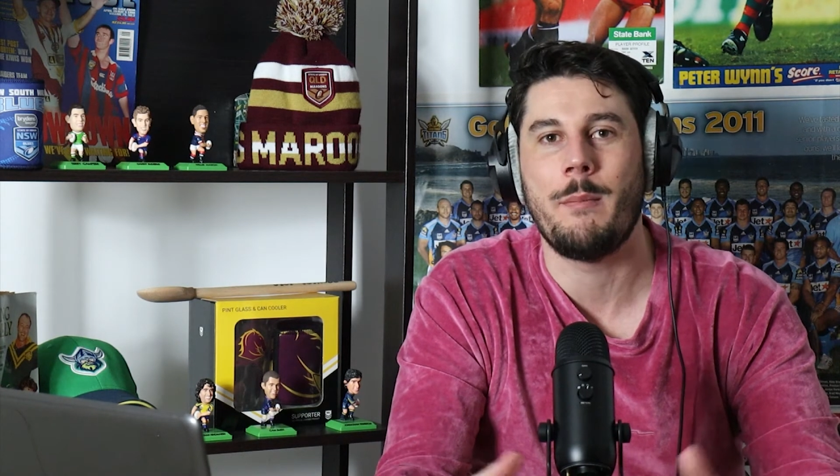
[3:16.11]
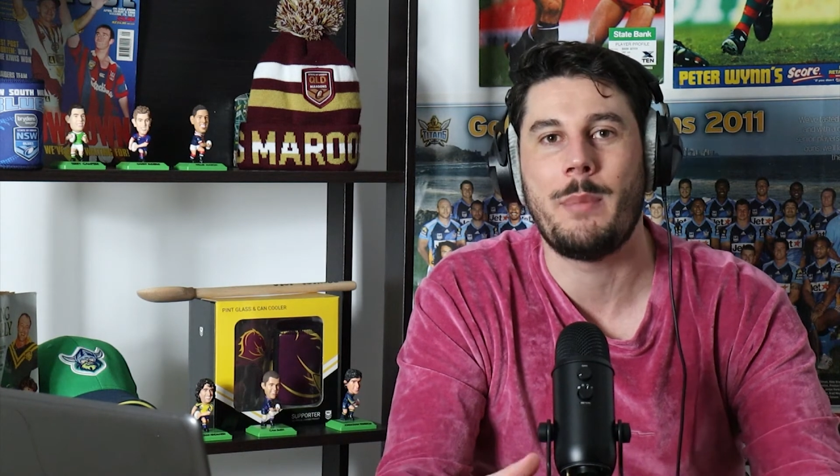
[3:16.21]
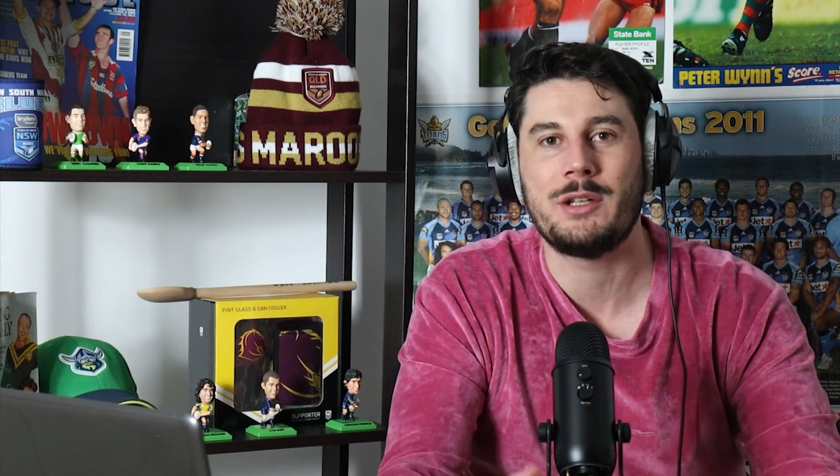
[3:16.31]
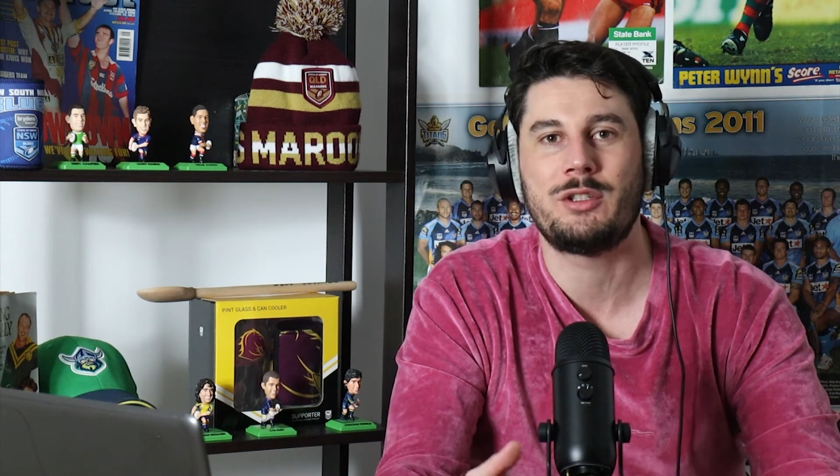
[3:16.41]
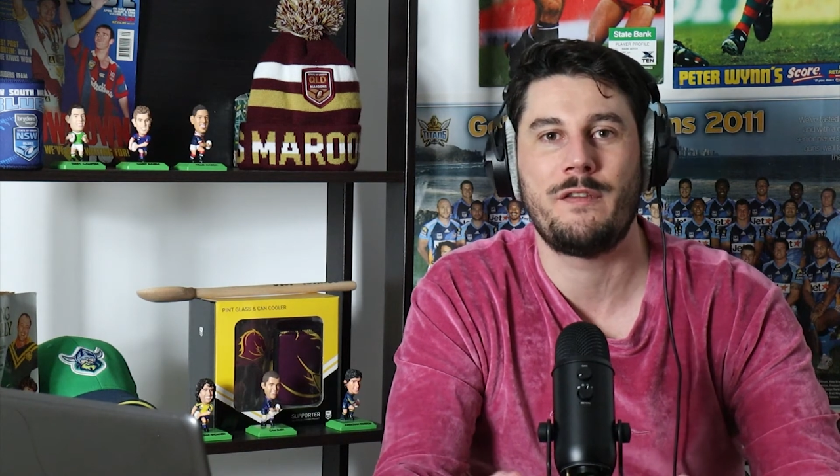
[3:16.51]
a
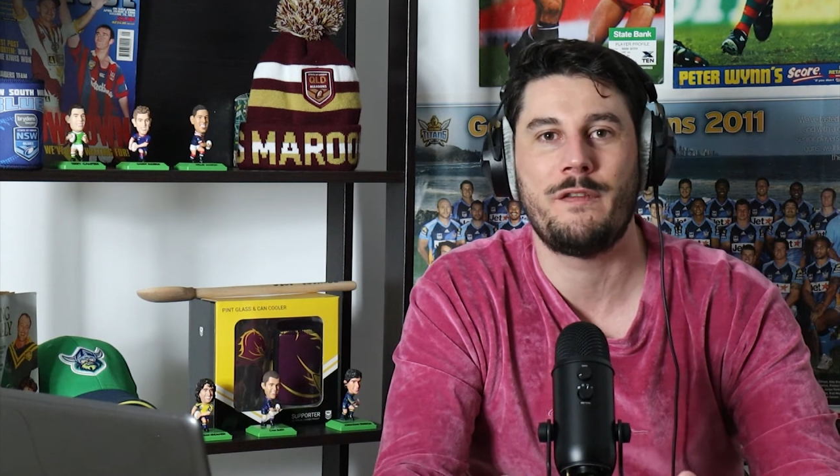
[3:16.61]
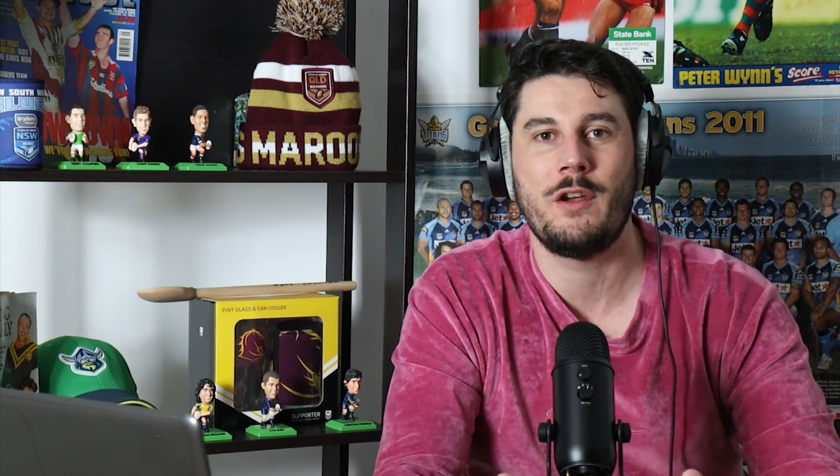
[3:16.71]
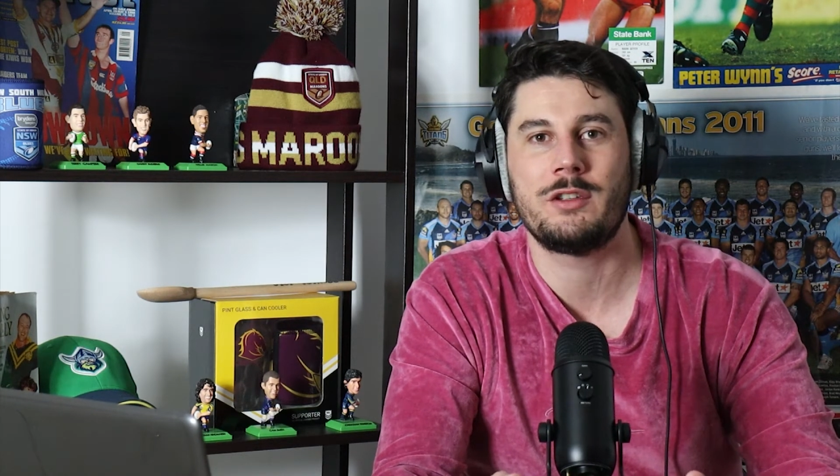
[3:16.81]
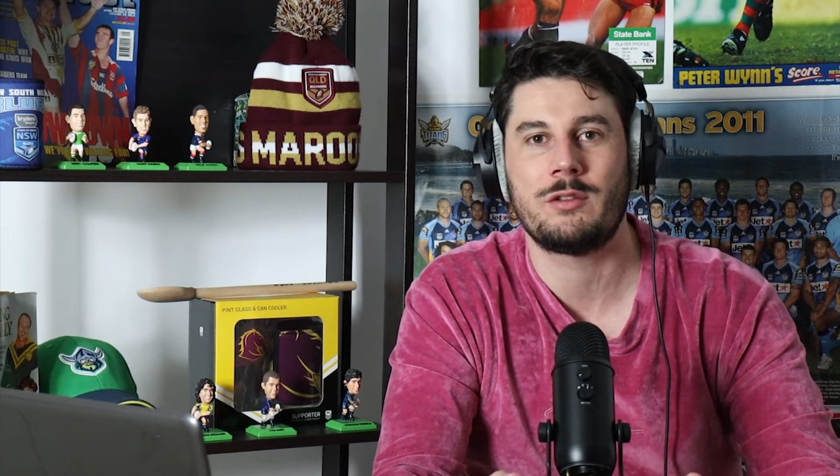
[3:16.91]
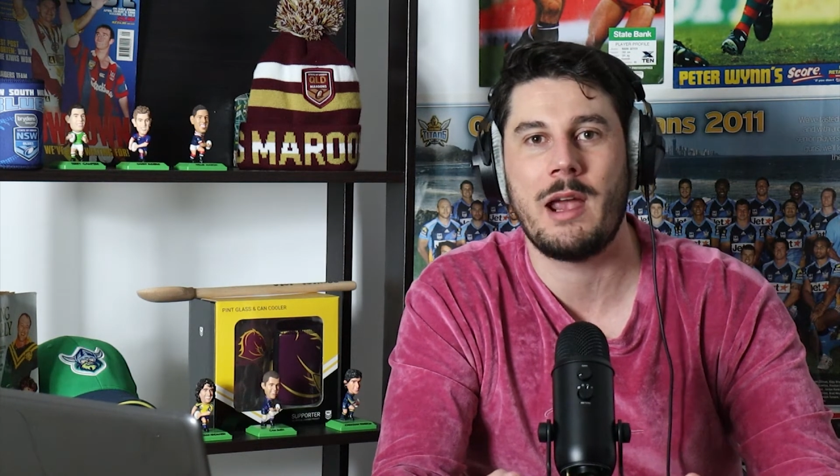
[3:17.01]
bunch of
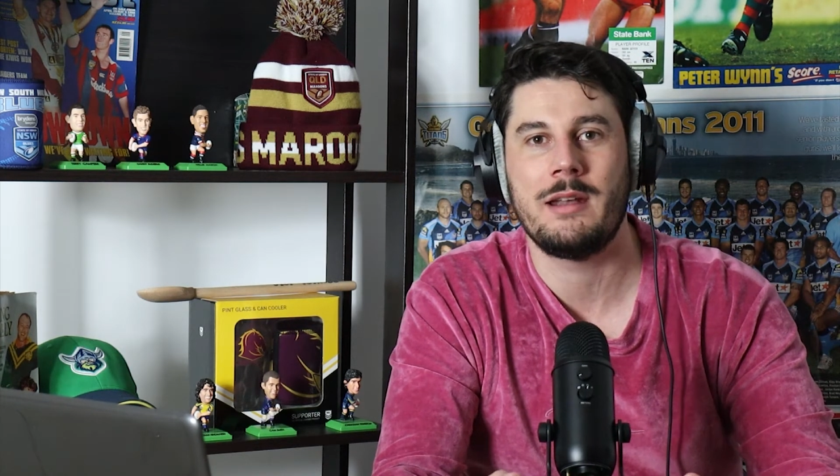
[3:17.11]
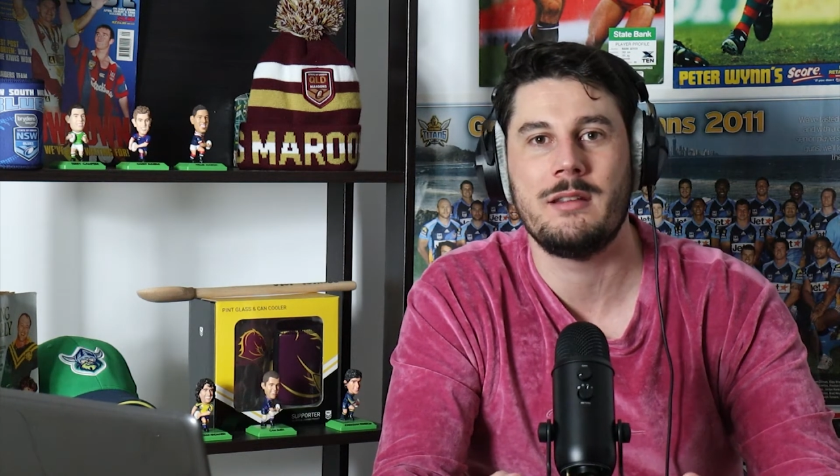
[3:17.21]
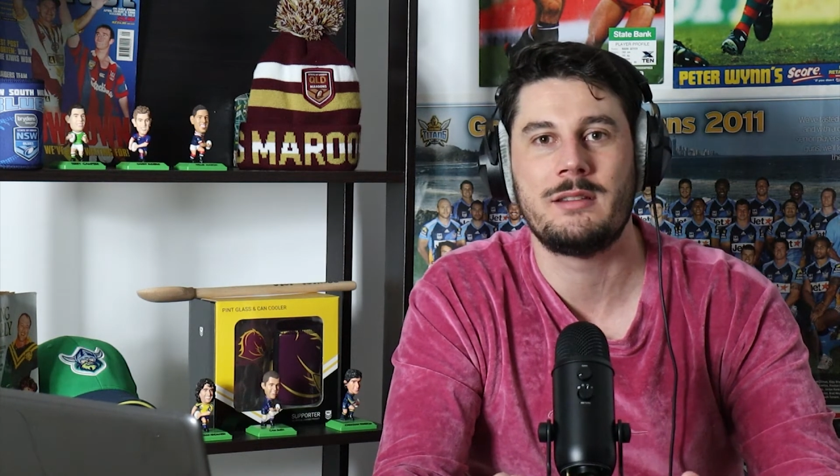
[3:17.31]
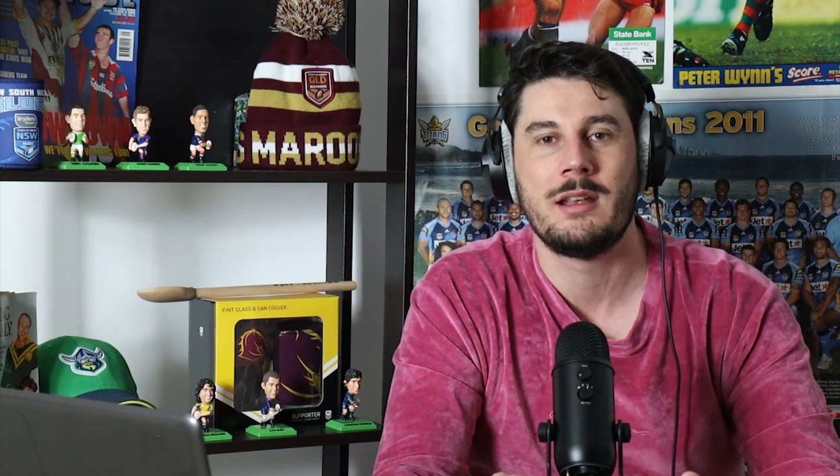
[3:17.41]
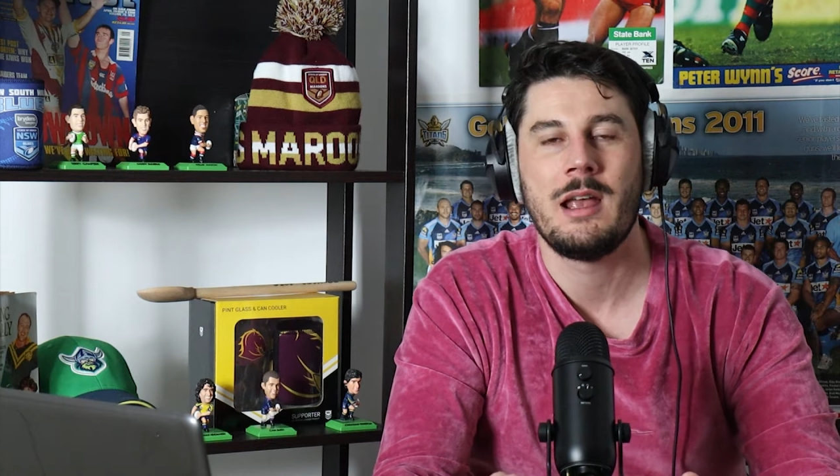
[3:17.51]
first
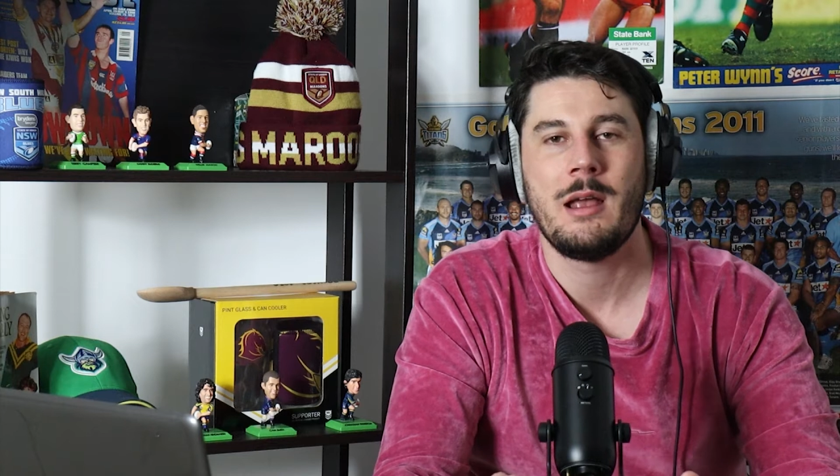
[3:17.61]
graders